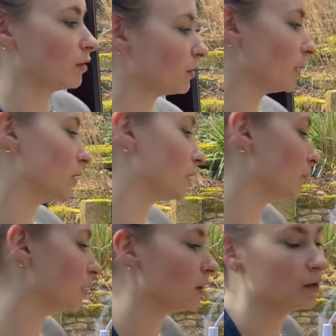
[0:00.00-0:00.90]
going to
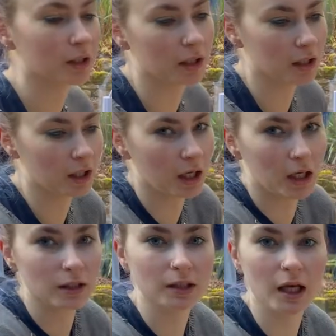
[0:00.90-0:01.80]
be looking
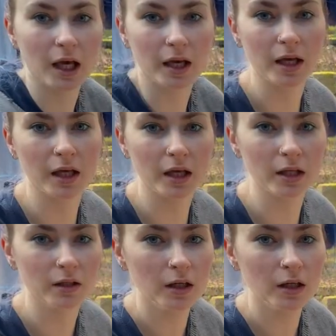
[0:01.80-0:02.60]
at a